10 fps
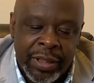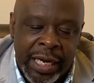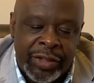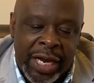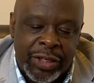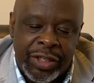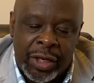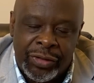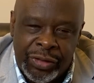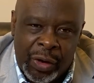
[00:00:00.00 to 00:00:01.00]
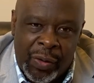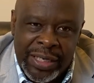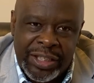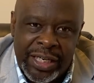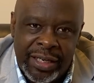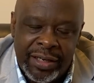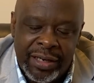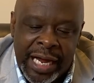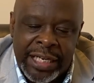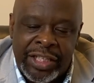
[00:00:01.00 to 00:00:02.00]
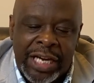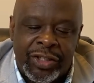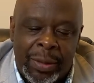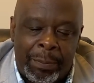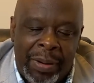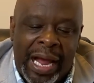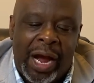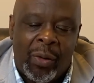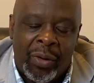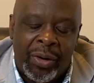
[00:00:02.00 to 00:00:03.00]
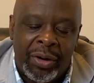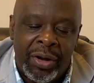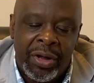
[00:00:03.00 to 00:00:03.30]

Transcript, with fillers: it takes the authority and it takes the power